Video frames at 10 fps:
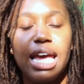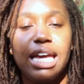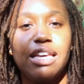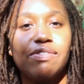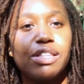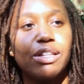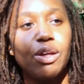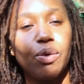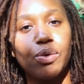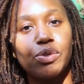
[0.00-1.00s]
It gives the
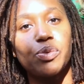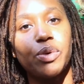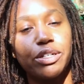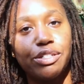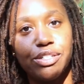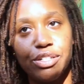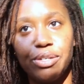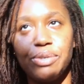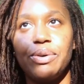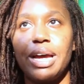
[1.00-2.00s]
locals work to
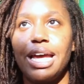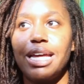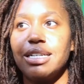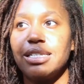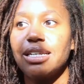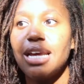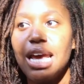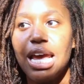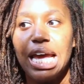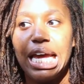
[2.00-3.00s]
do, and
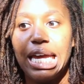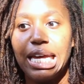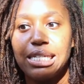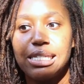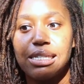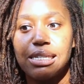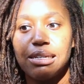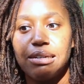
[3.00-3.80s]
it's